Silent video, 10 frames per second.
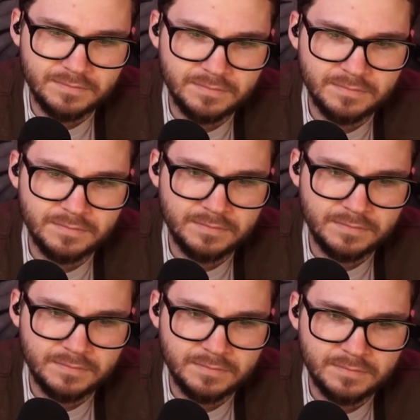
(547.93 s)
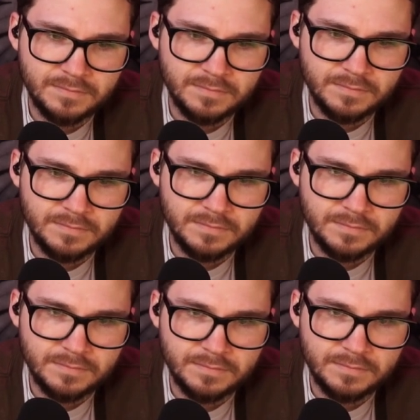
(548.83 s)

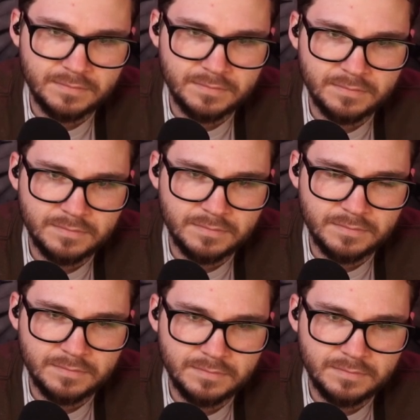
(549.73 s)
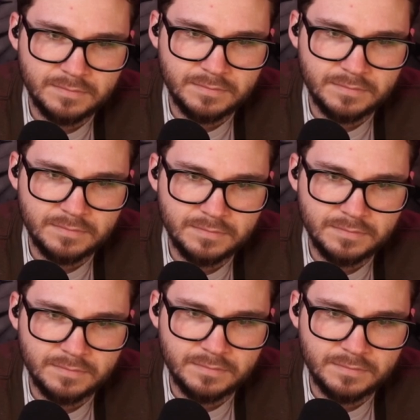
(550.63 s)

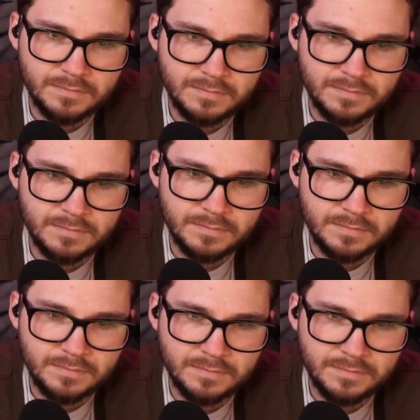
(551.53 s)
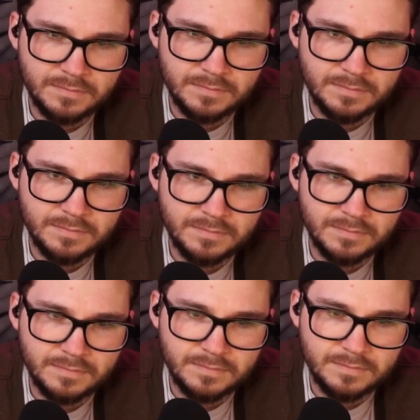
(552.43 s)

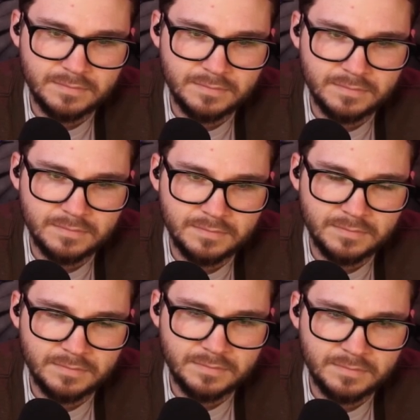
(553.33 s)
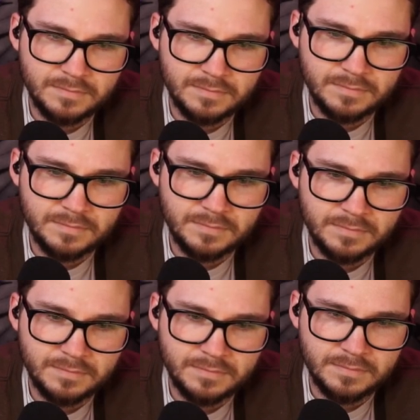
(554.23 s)

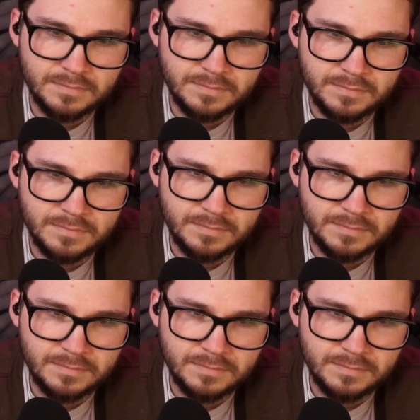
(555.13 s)
(silence)